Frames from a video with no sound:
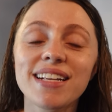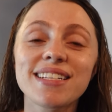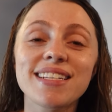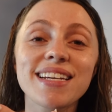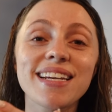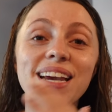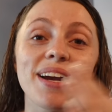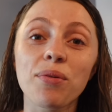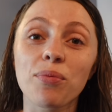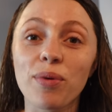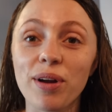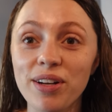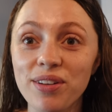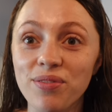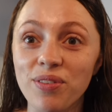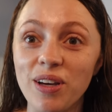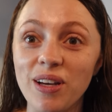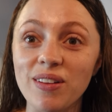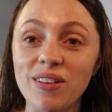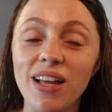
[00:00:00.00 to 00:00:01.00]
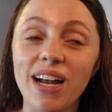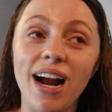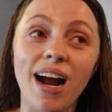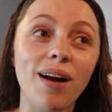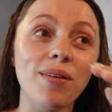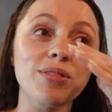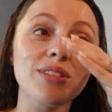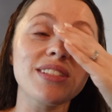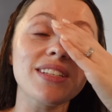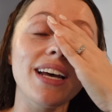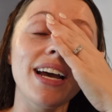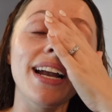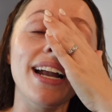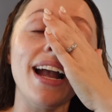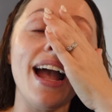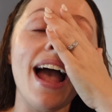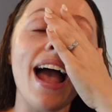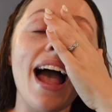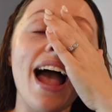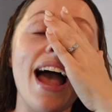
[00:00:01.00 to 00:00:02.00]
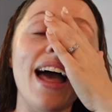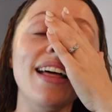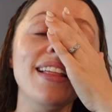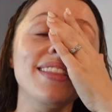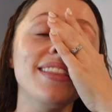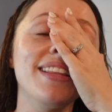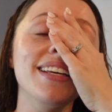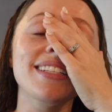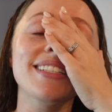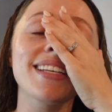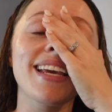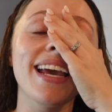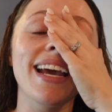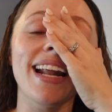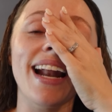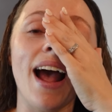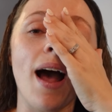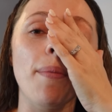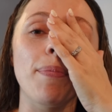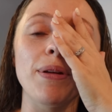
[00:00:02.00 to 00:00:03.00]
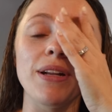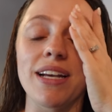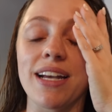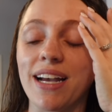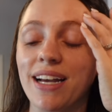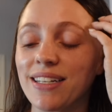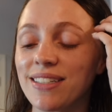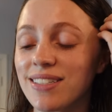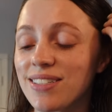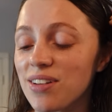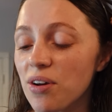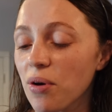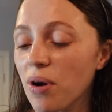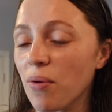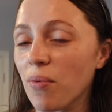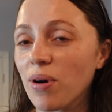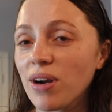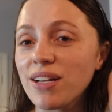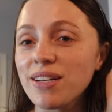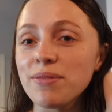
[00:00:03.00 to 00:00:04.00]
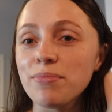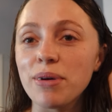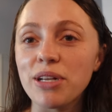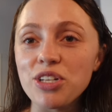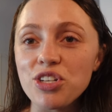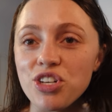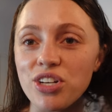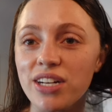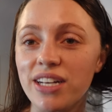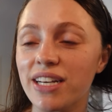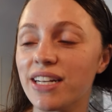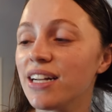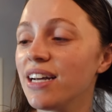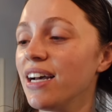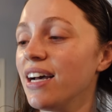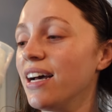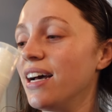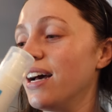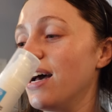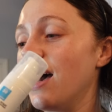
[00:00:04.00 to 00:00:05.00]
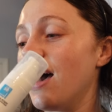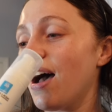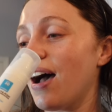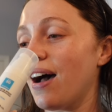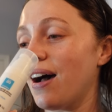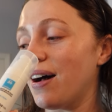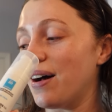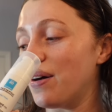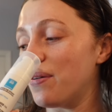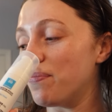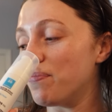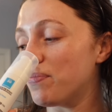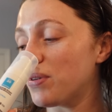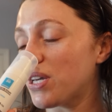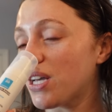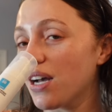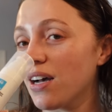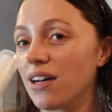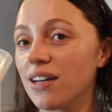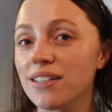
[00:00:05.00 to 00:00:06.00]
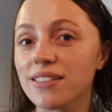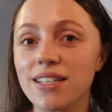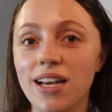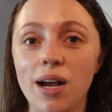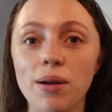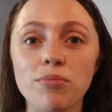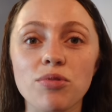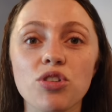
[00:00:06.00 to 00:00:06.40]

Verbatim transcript: to get rid of it. Like I was like, this can't happen again. So I wanted to mention it because I'm